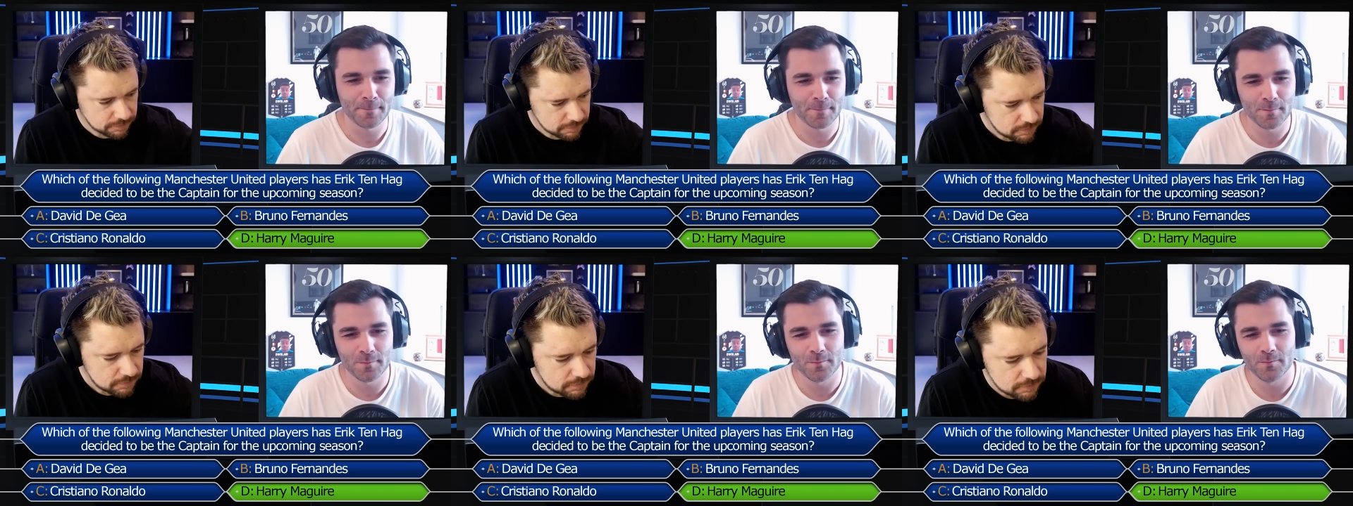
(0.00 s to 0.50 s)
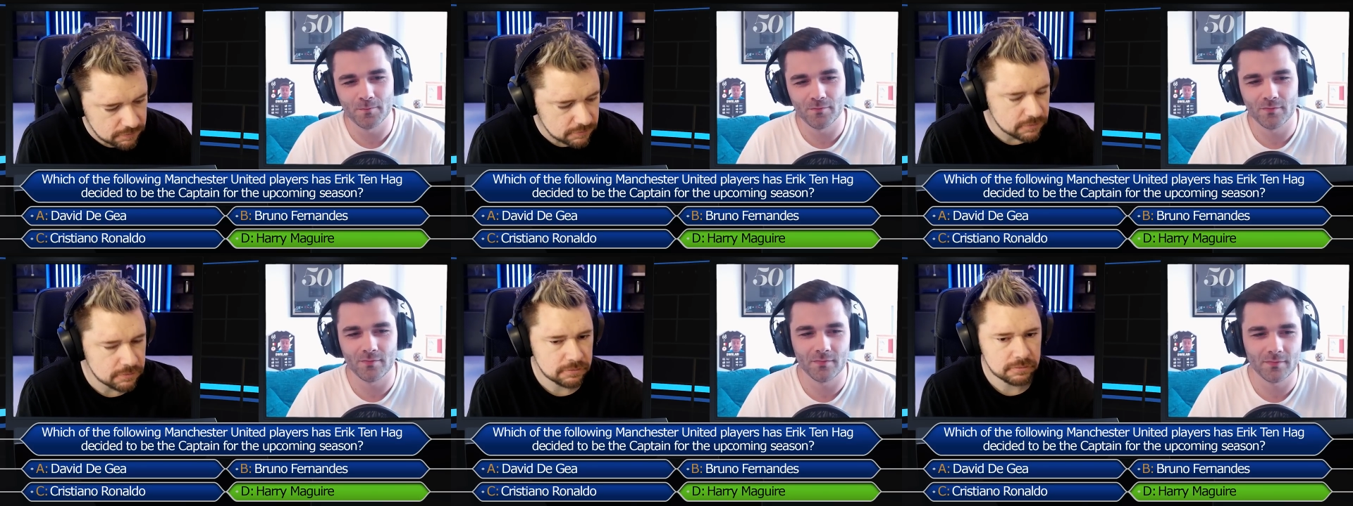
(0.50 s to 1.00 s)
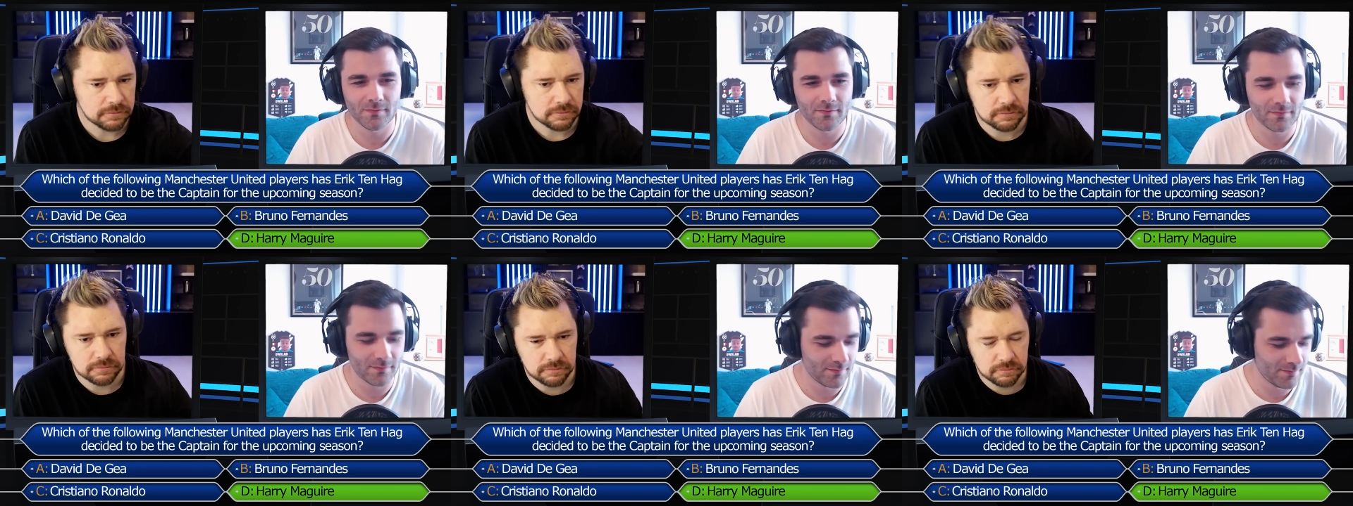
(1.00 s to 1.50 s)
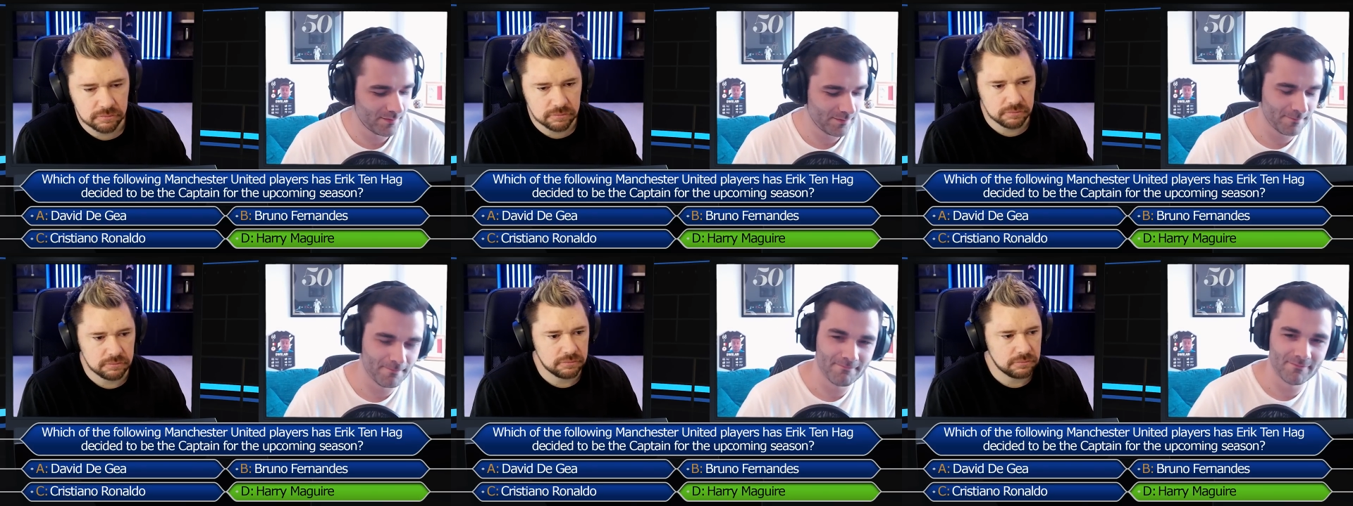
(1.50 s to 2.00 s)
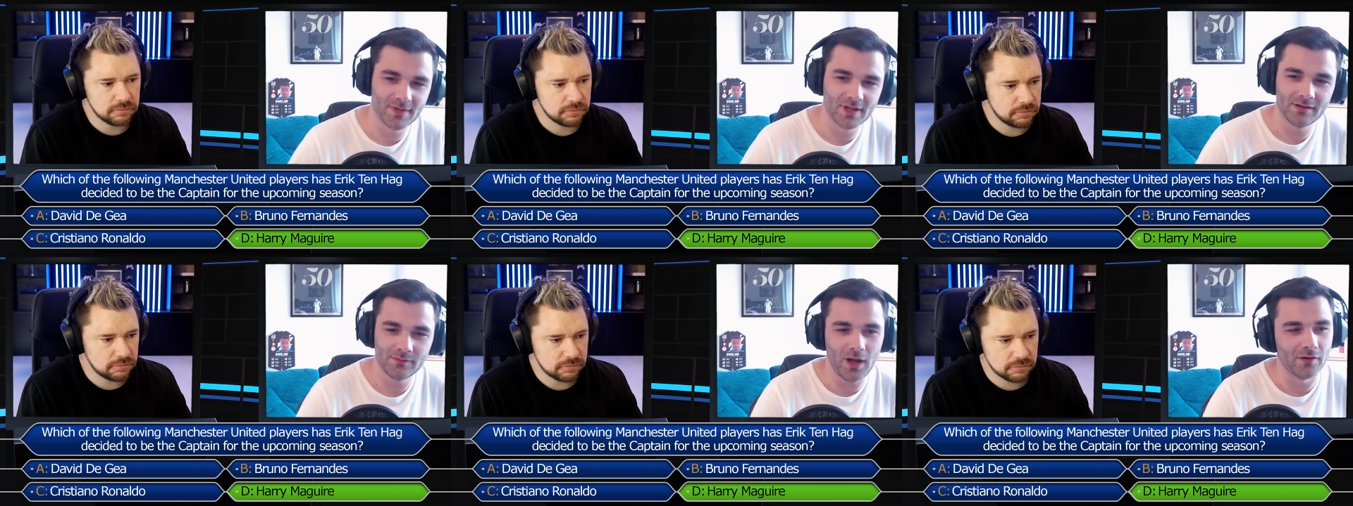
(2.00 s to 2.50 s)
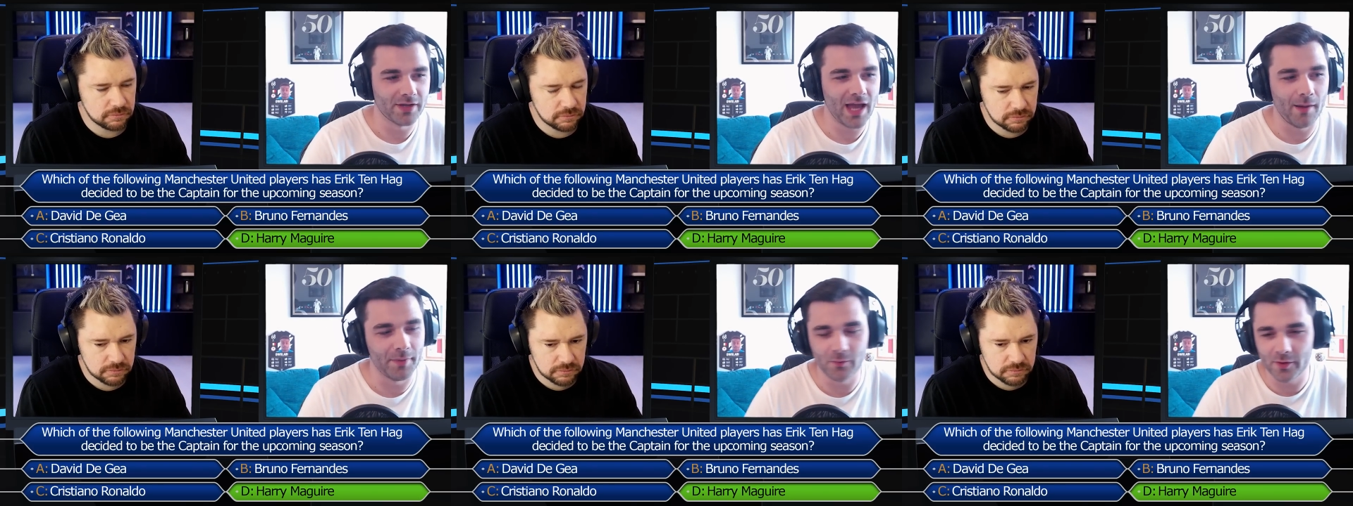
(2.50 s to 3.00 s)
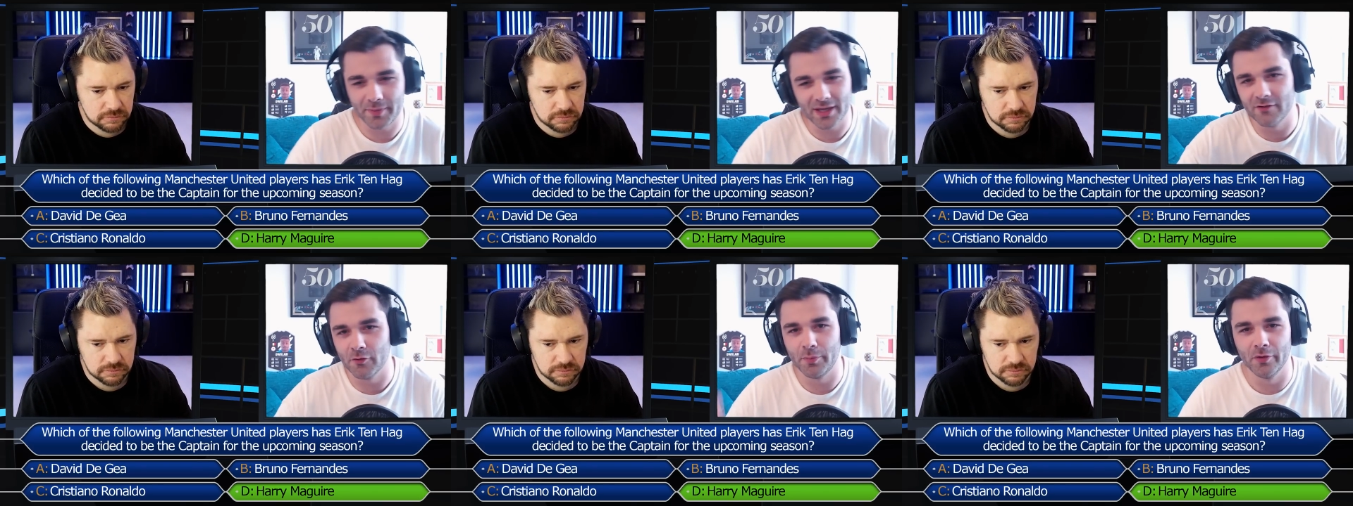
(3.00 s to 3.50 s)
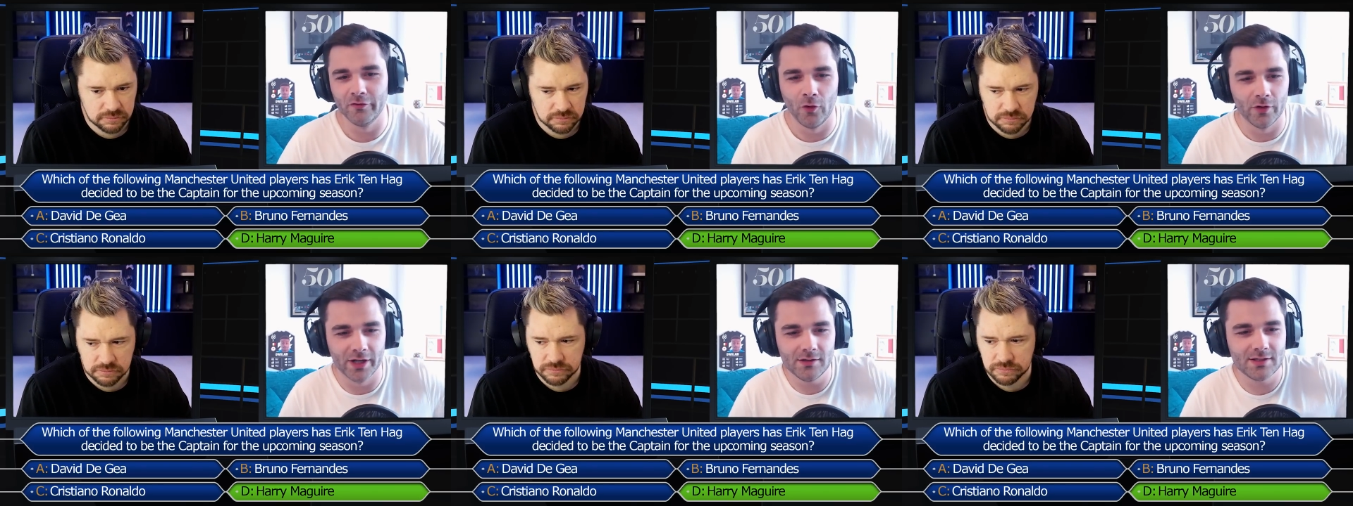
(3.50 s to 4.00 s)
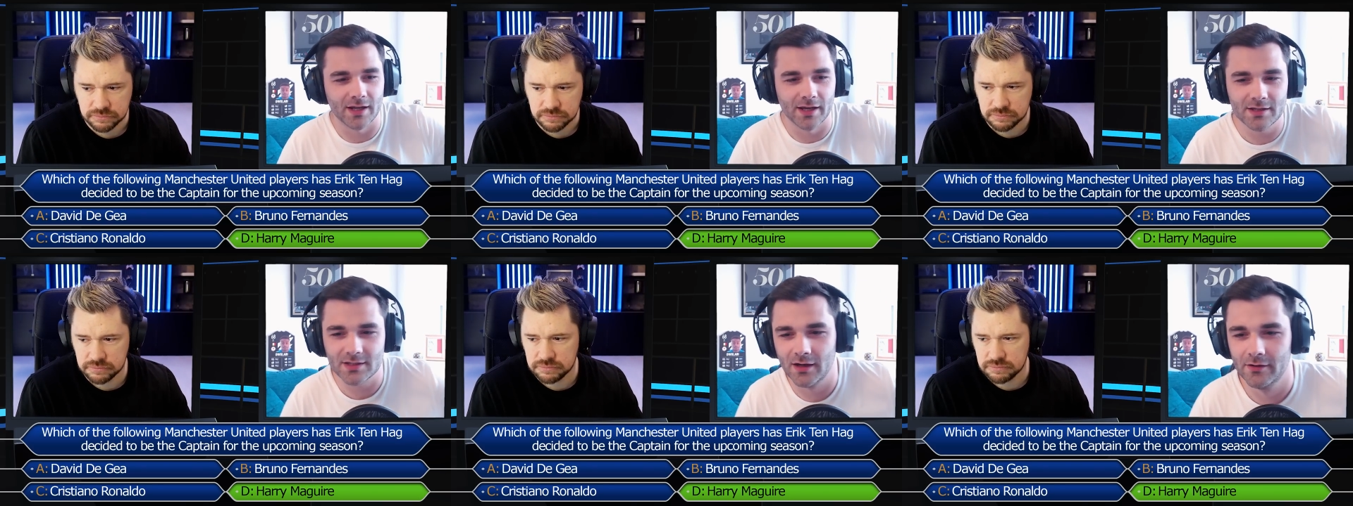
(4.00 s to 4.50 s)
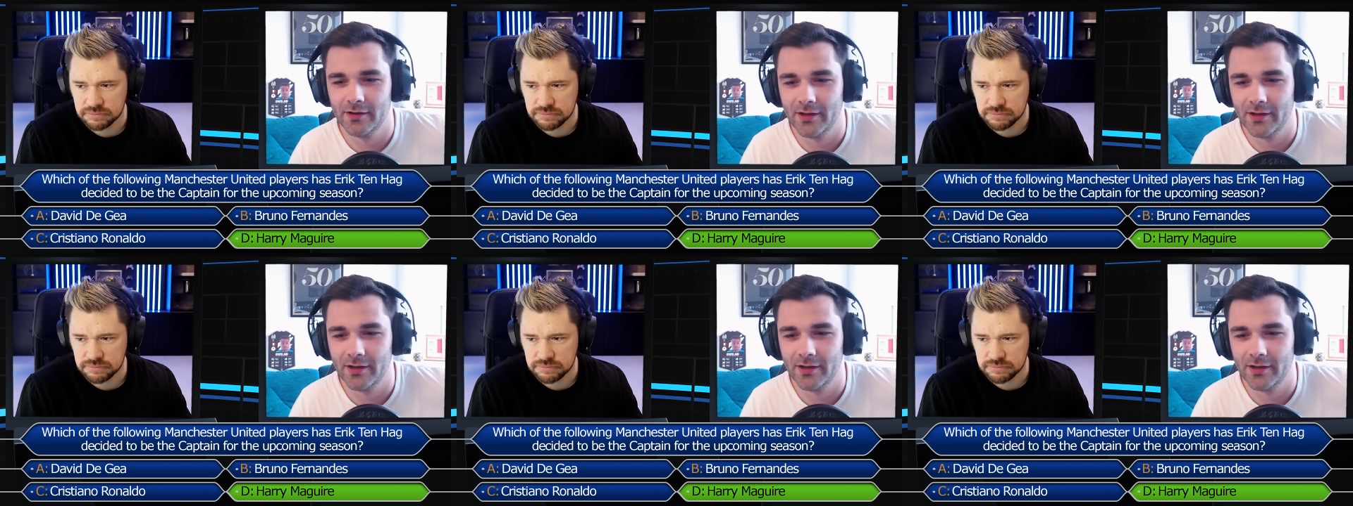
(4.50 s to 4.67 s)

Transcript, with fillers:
Speaker 1: Yeah. You'll win the title, won't you? Well, yeah, I mean, we beat Liverpool 4-0 today, so, you